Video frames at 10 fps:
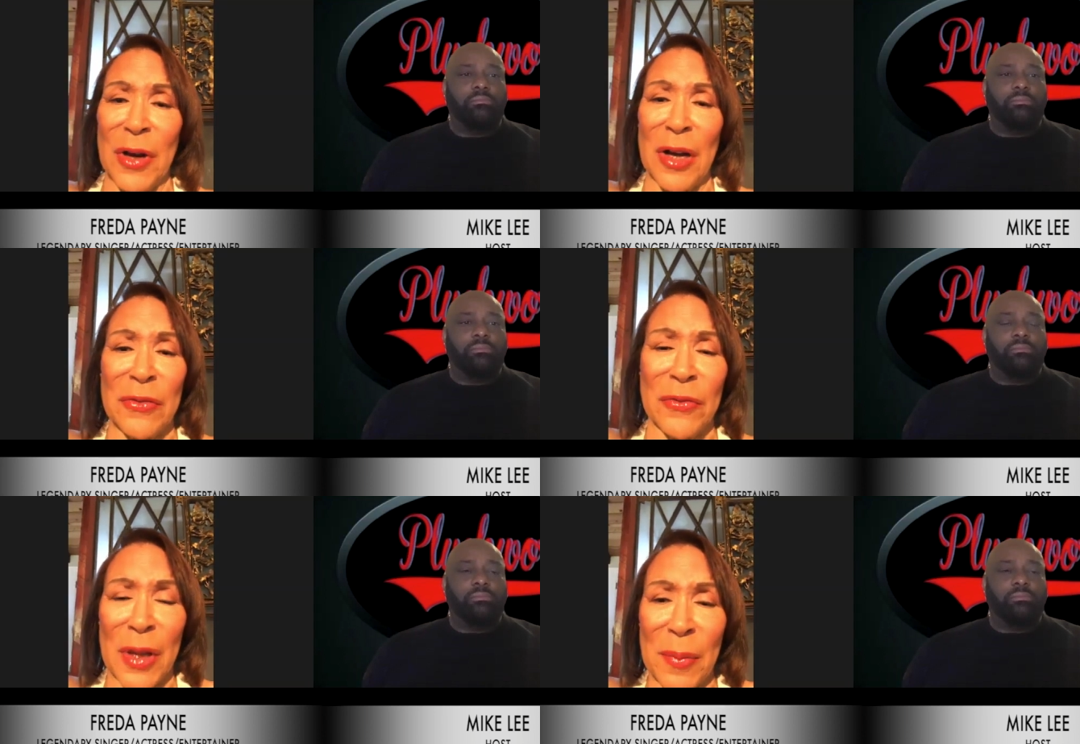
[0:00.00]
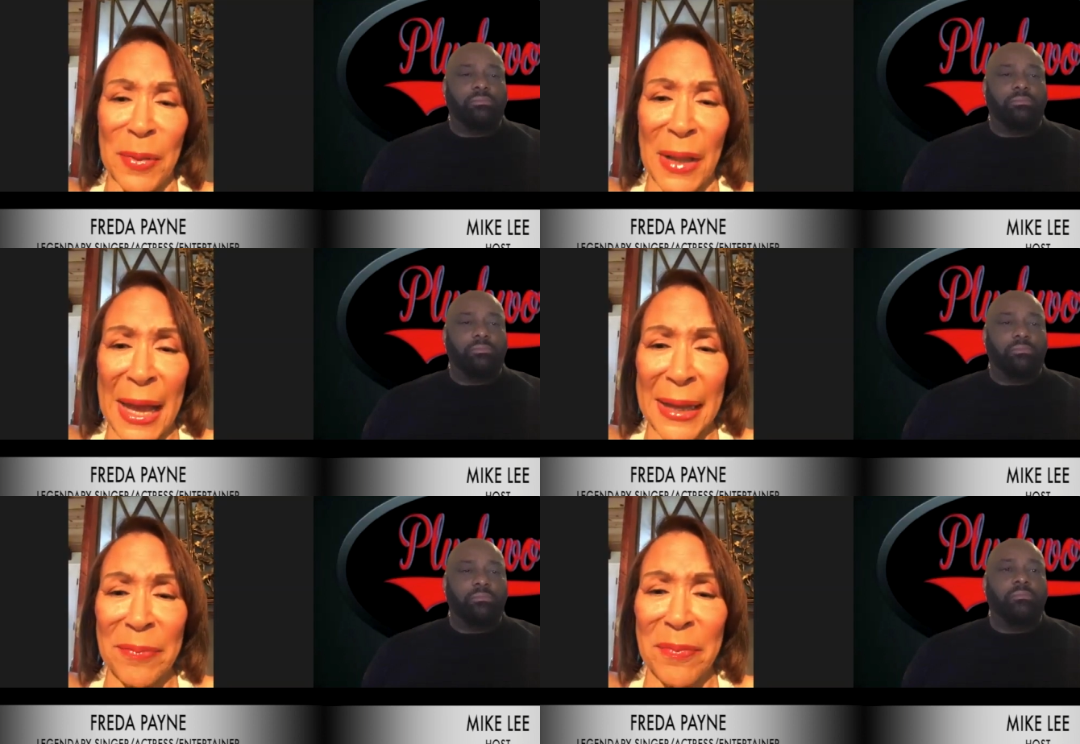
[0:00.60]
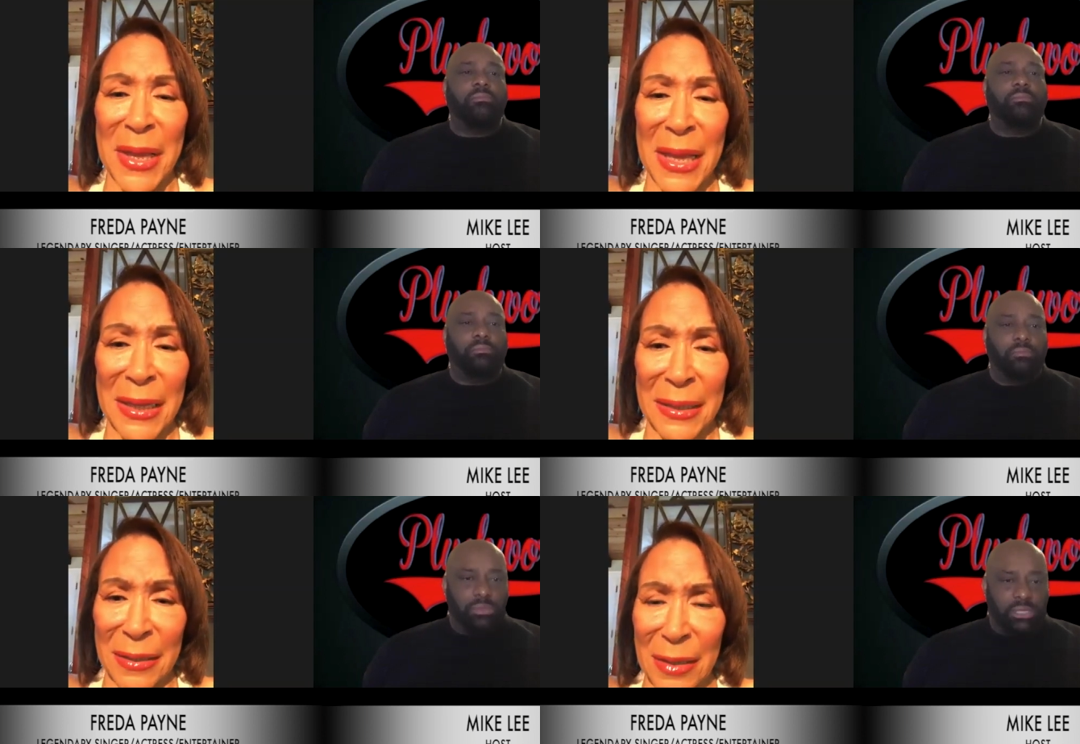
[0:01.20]
Speaker 1: of black
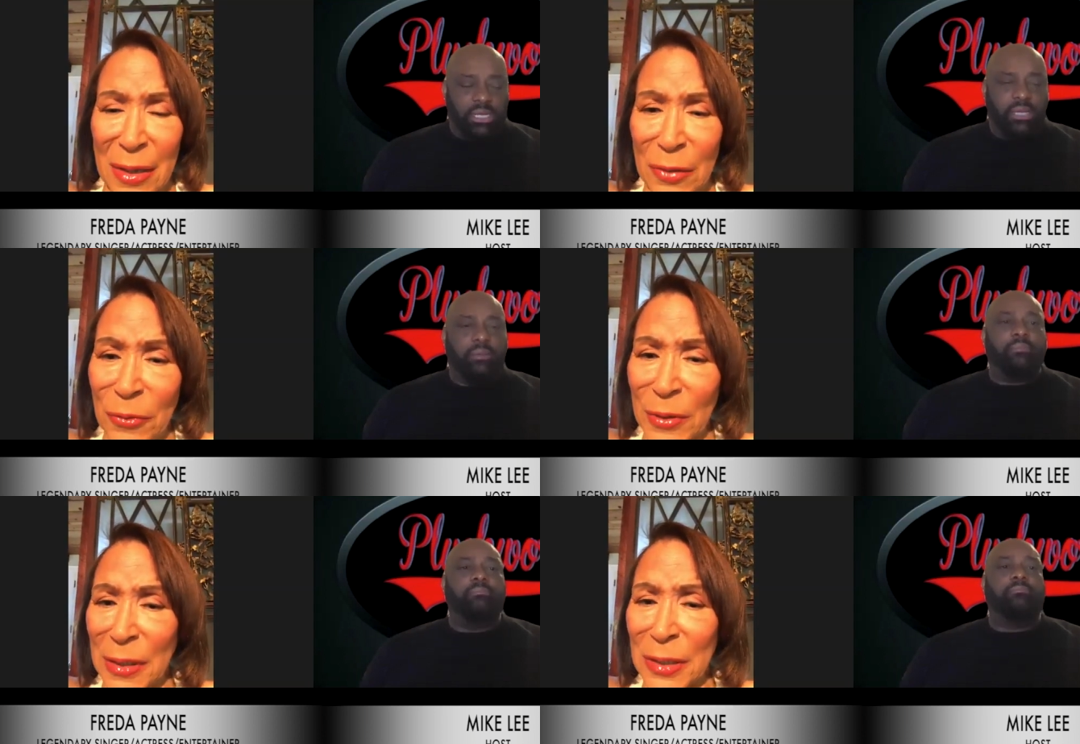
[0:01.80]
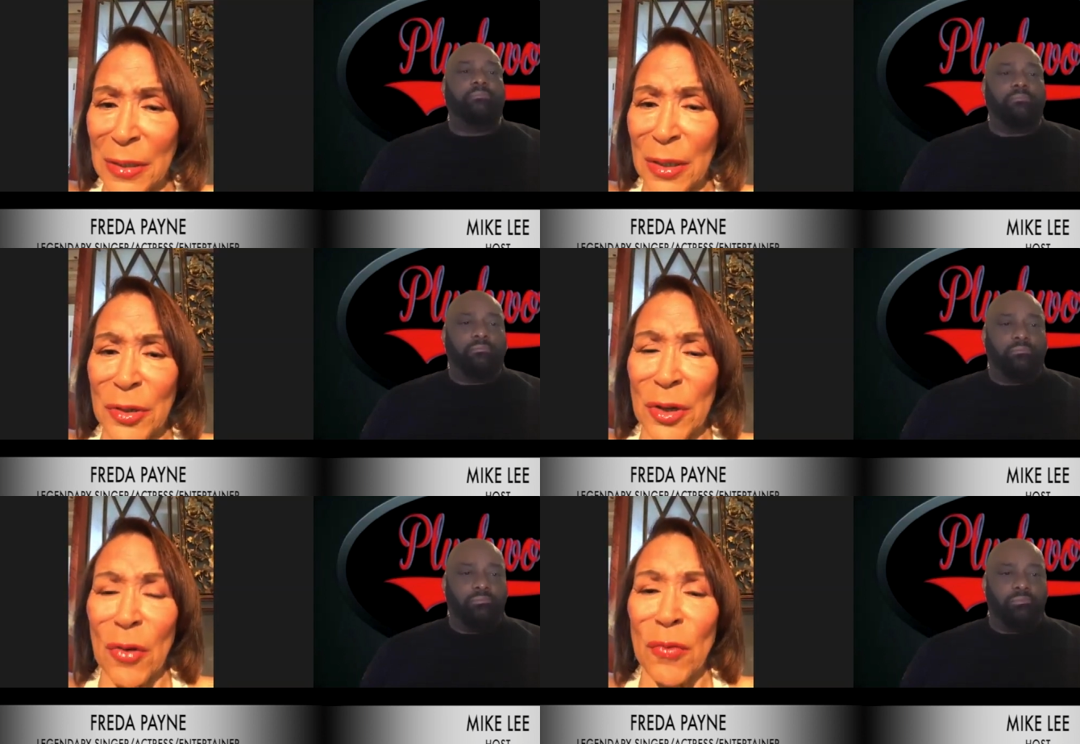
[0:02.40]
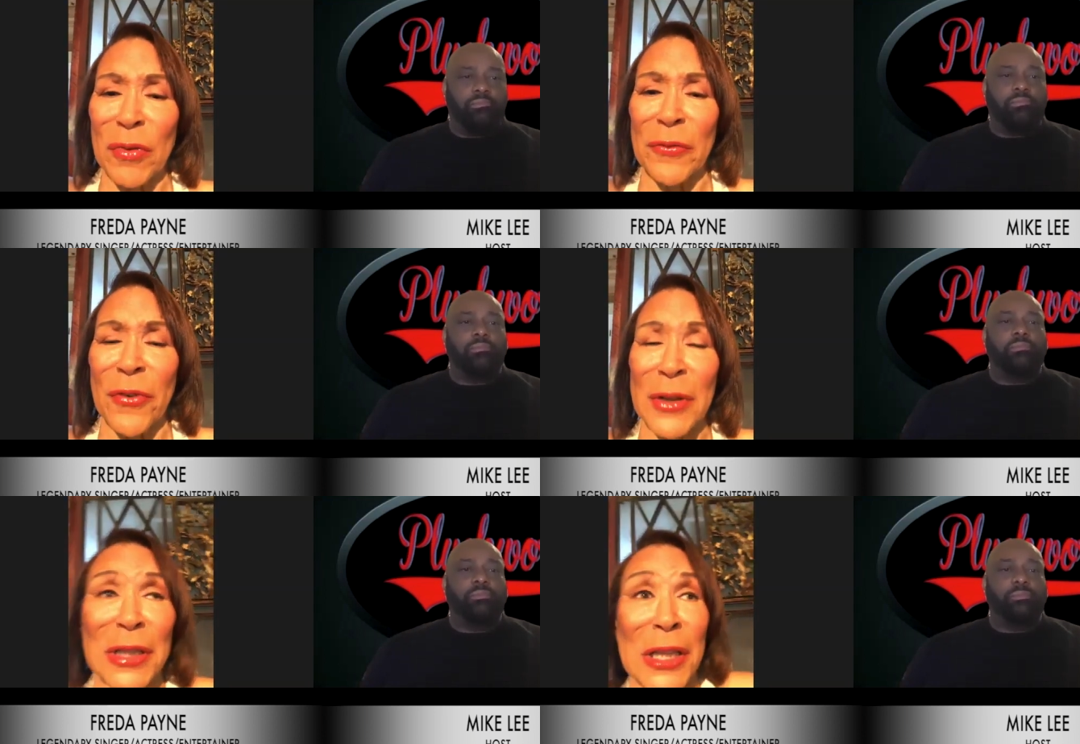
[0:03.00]
men yeah. for little or no
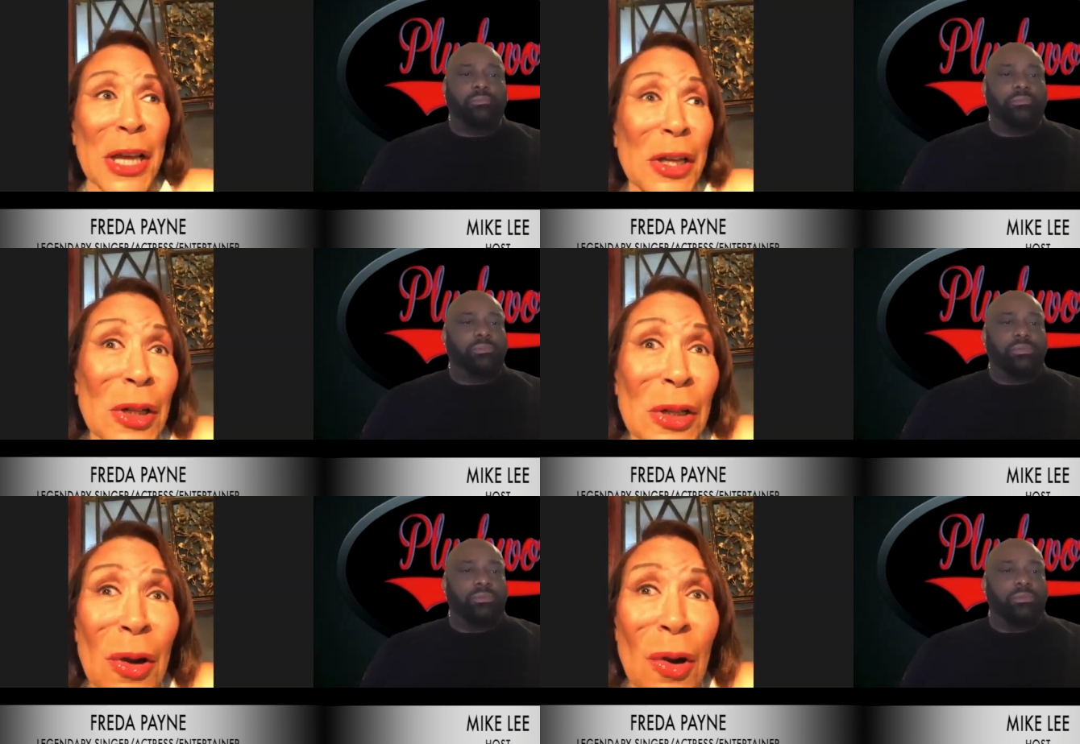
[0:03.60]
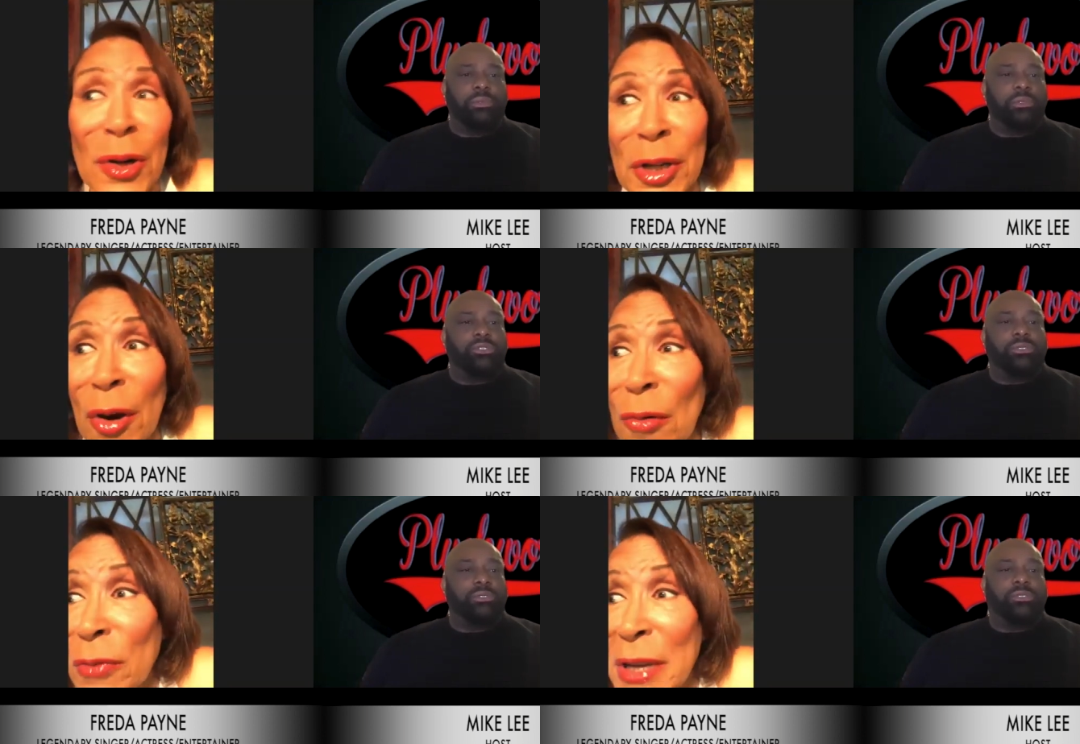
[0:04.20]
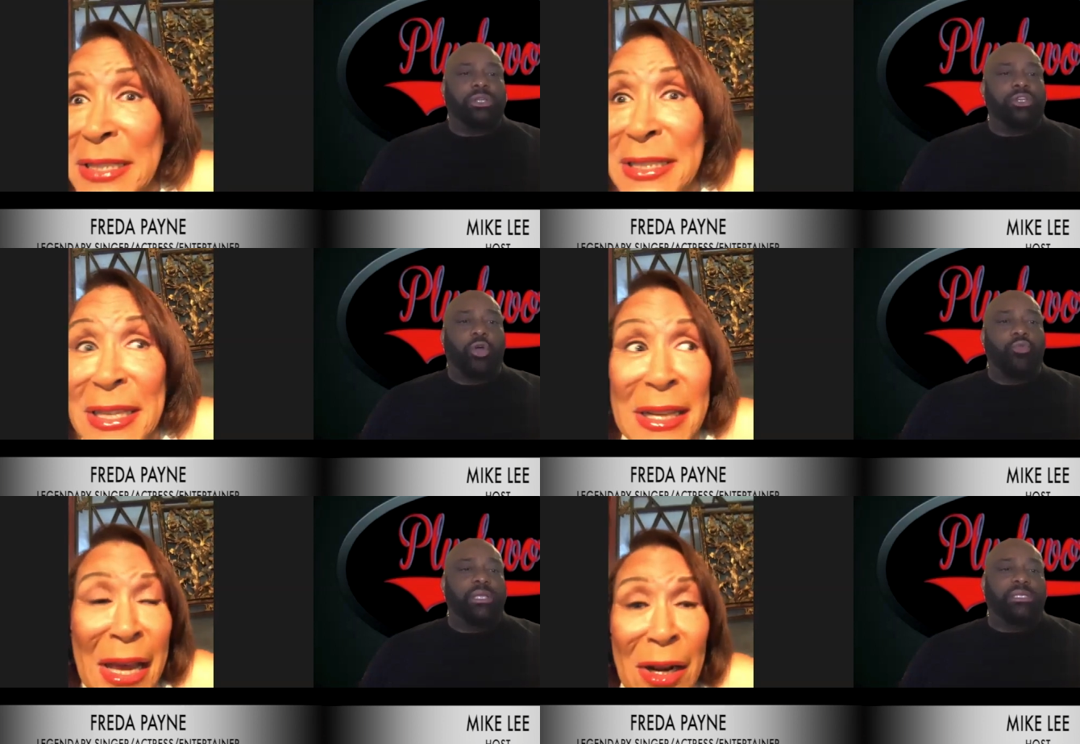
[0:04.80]
for little or no reason
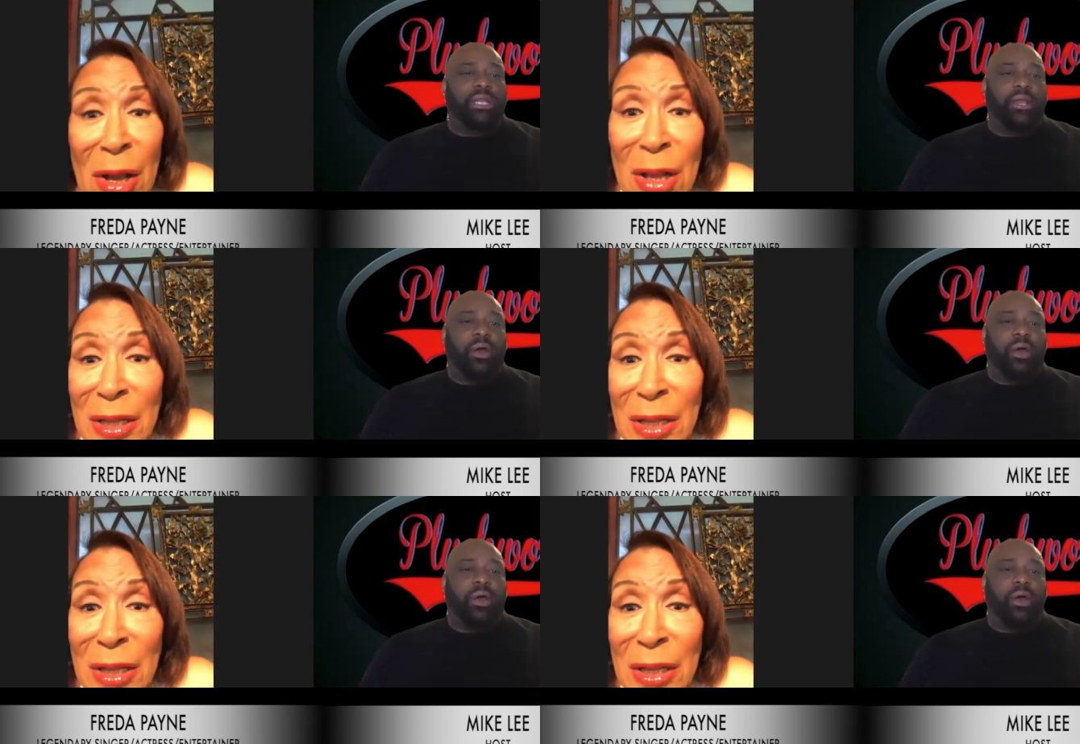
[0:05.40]
no, at all, no.